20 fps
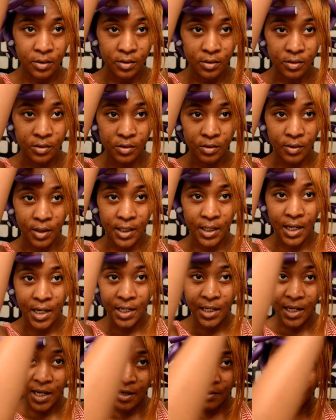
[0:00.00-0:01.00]
So I kind of
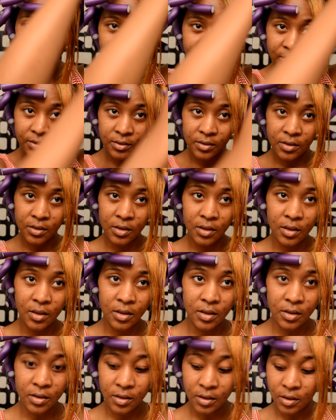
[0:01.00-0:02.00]
have it,
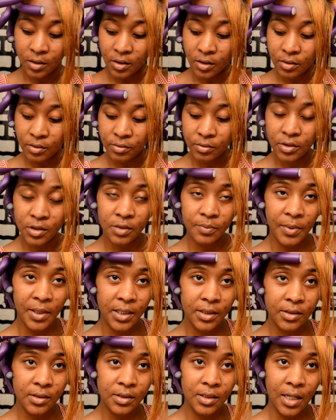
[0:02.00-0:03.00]
you know,
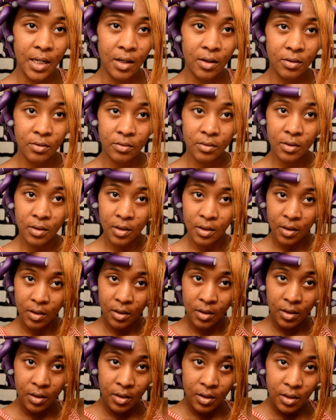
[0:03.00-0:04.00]
spaced out
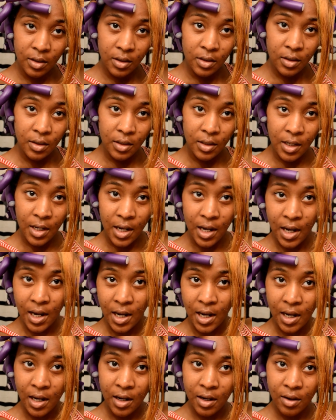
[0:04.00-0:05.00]

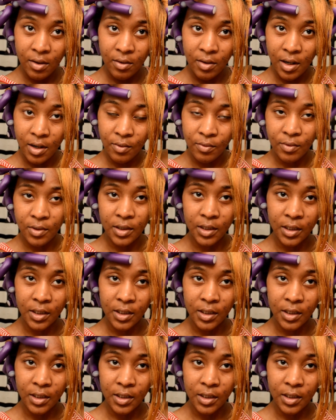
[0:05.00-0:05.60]
how I want